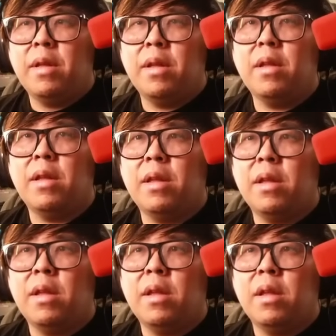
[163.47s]

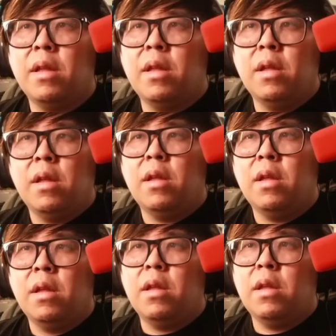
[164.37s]

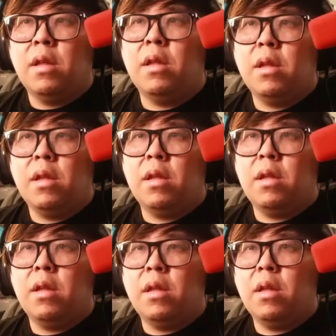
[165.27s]

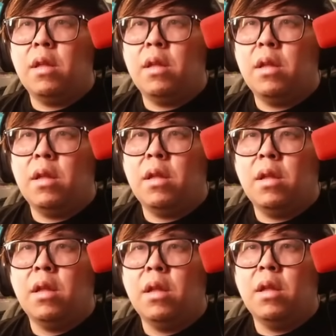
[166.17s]

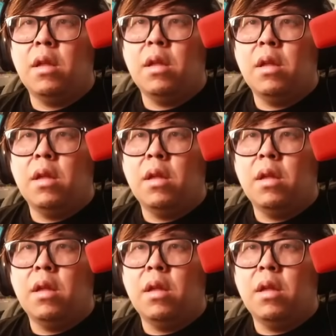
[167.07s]
No one is speaking in this clip.